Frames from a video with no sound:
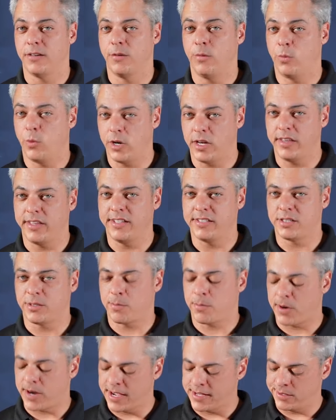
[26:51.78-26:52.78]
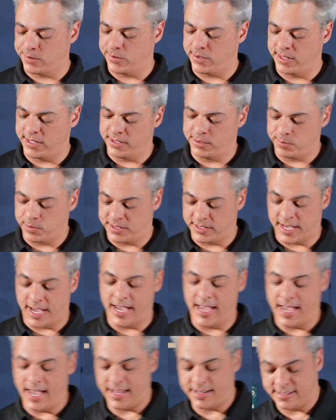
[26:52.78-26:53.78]
really surprised with these because
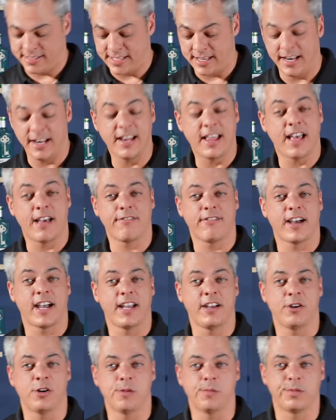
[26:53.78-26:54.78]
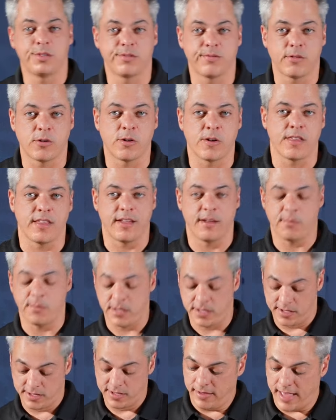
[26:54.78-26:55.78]
I didn't have high hopes for them.
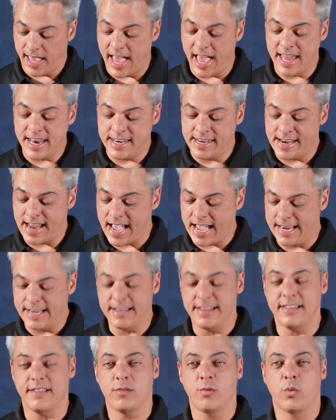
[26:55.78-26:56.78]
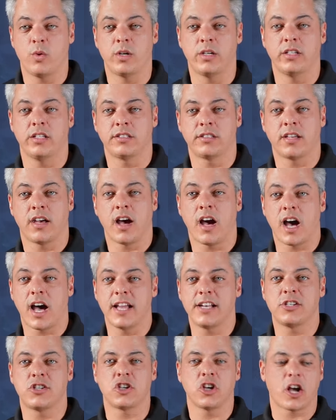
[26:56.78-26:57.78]
At 90 was
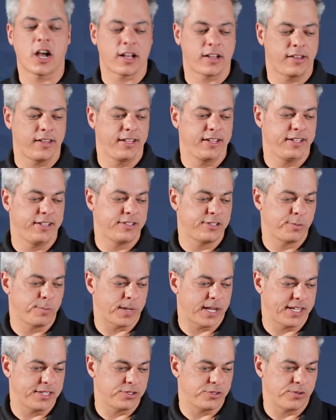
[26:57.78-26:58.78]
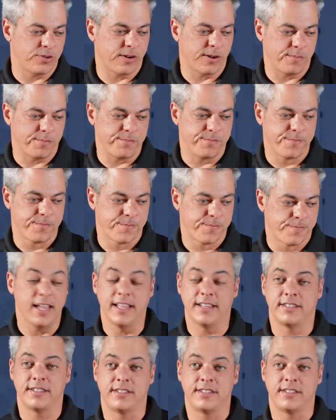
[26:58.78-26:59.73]
hot chocolate and spiced rum. It's